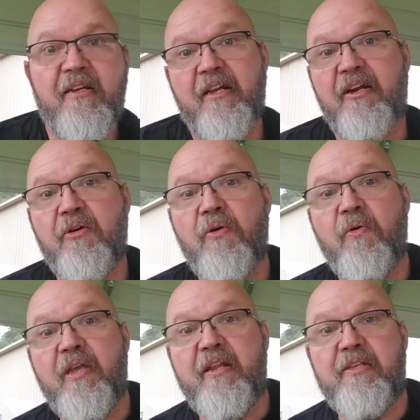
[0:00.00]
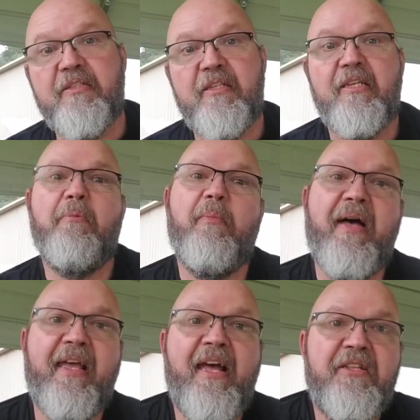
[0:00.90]
GARRICORE EDC, coming
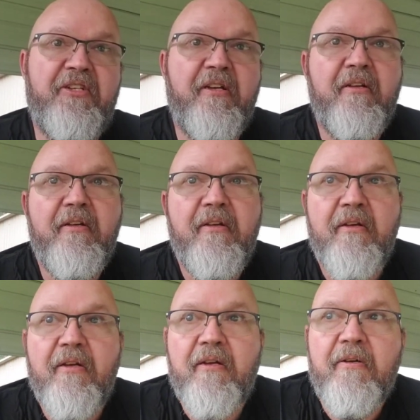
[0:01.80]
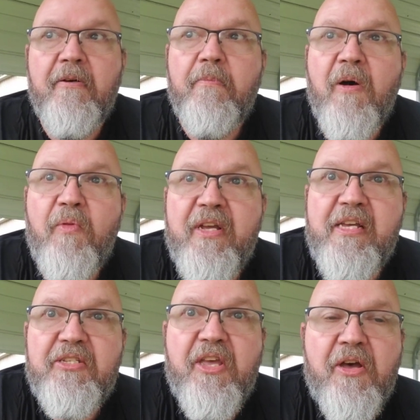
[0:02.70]
back at you on the
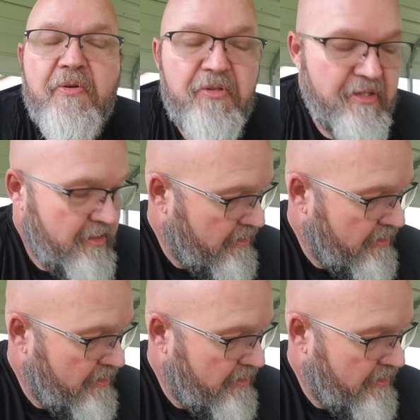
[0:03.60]
East Coast.